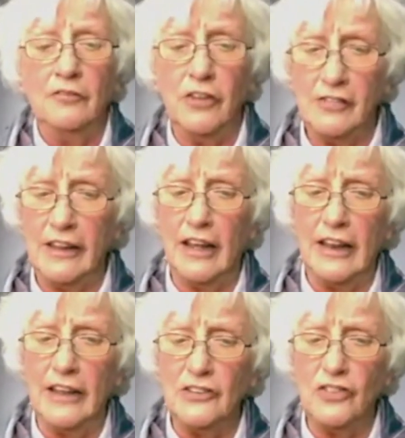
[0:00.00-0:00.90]
Firstly, I'd
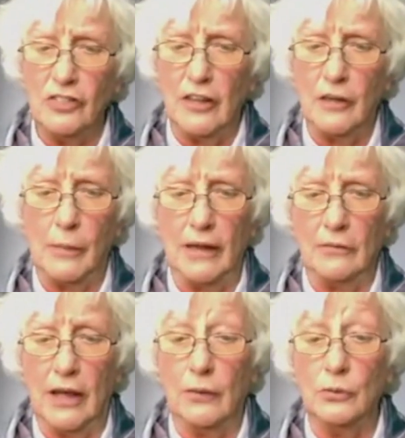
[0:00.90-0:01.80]
like to think
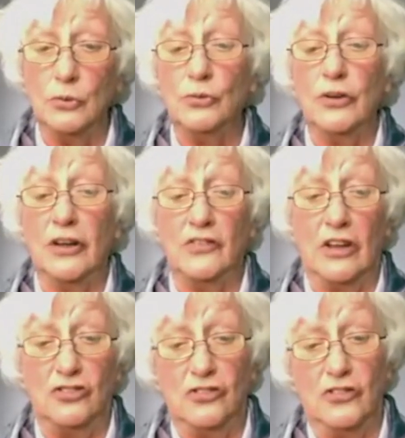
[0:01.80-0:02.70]
about how our
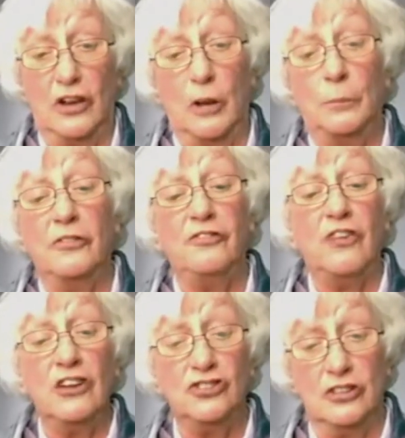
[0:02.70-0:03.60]
organisations and our
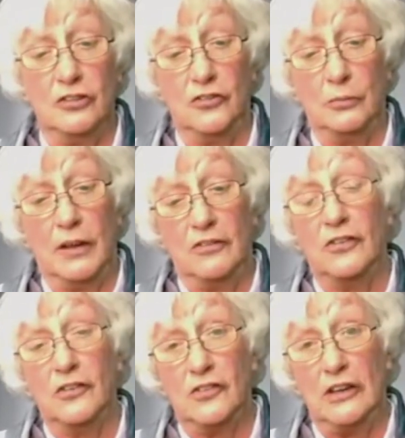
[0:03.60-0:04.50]
professions might
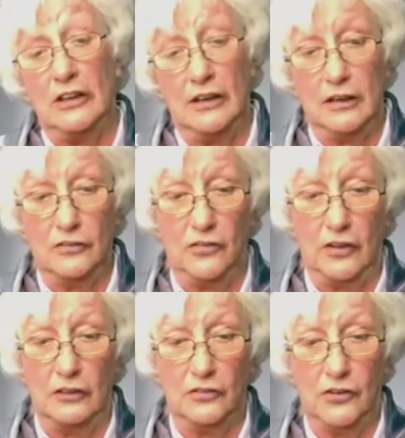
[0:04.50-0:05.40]
succeed in
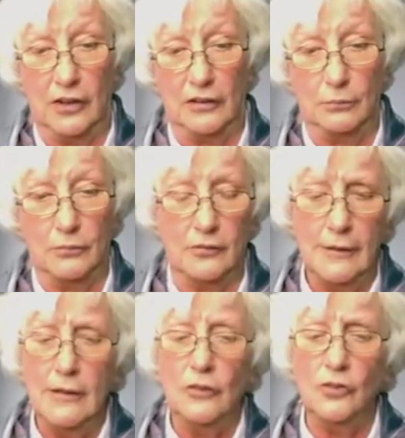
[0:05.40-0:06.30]
uncertain times.
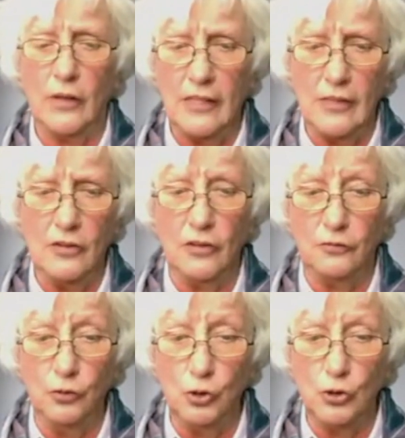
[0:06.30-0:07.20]
So I think there are
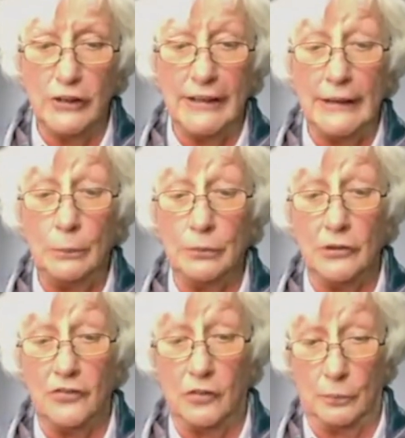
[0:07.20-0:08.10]
four key
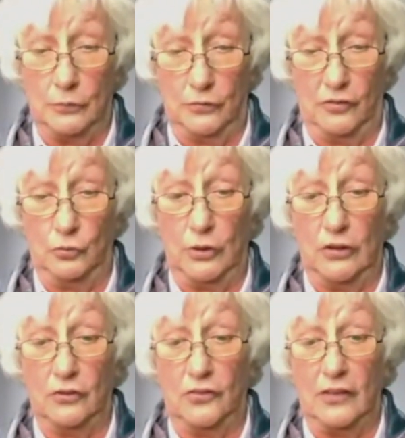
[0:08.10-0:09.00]
principles that we
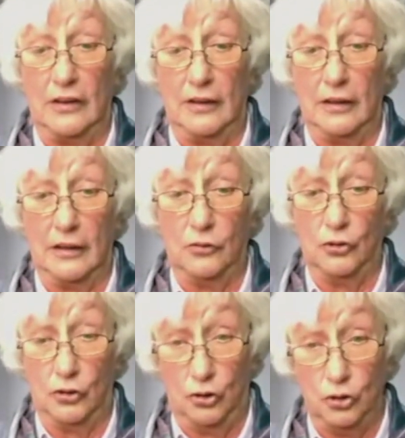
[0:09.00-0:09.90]

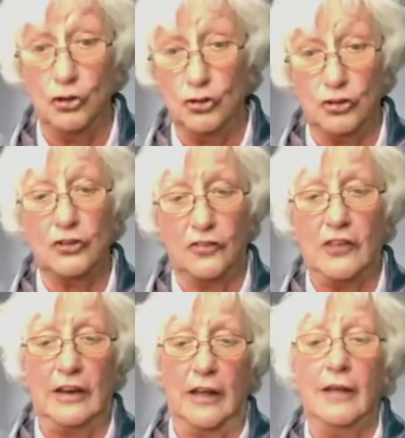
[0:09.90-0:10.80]
could
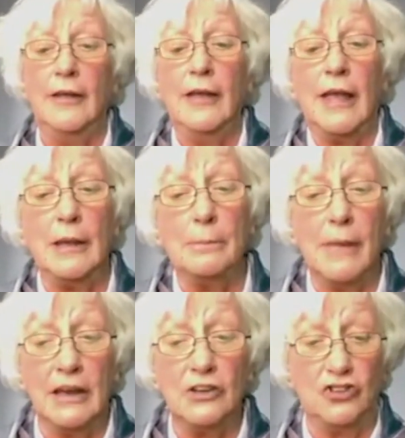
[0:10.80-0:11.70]
consider in
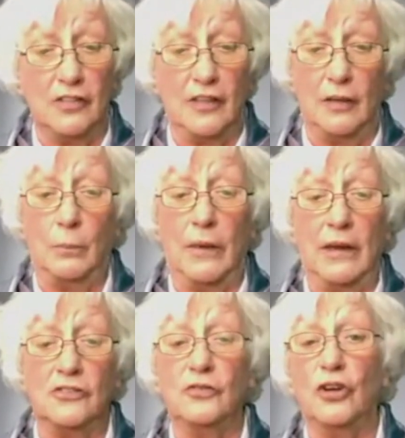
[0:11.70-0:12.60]
managing the
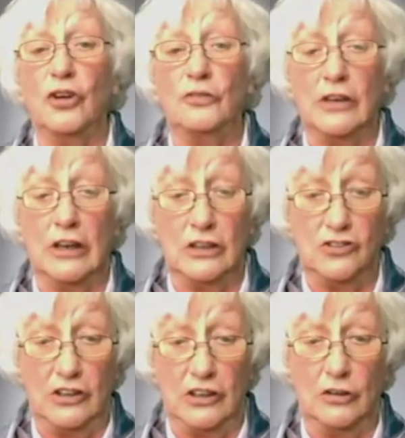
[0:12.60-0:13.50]
impact of
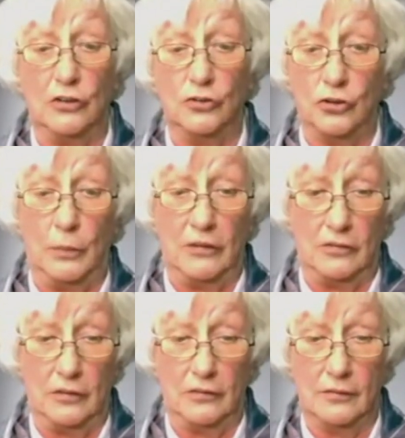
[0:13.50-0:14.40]
COVID-19 on your
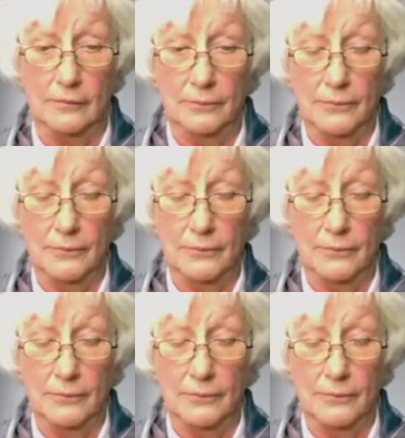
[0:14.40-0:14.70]
business.